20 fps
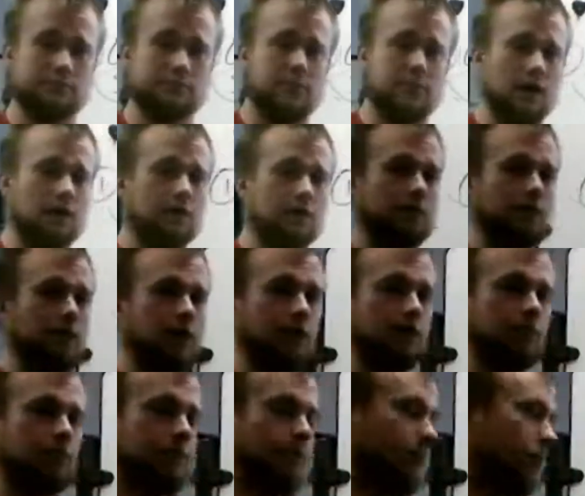I'll
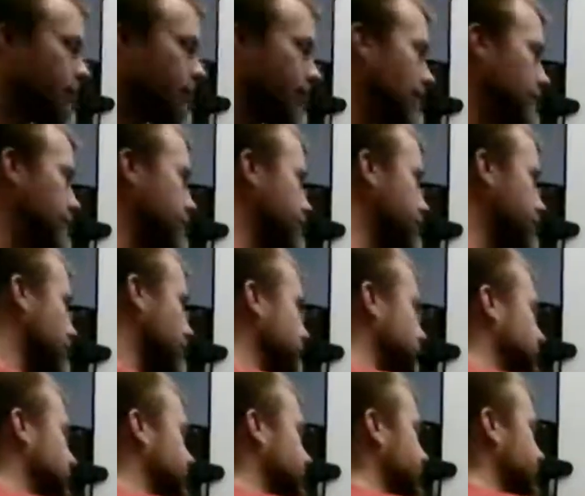be more than happy to talk to
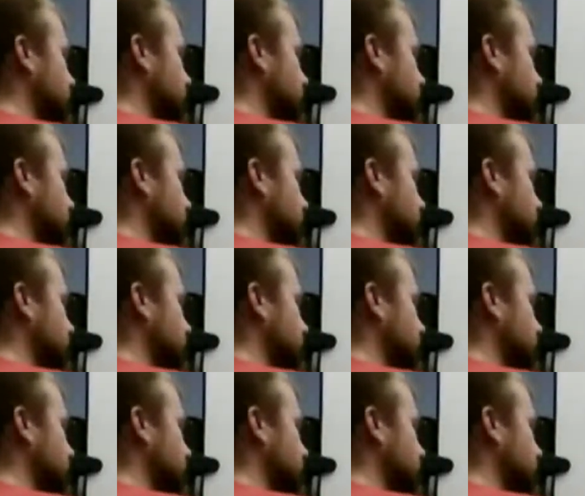them. Here's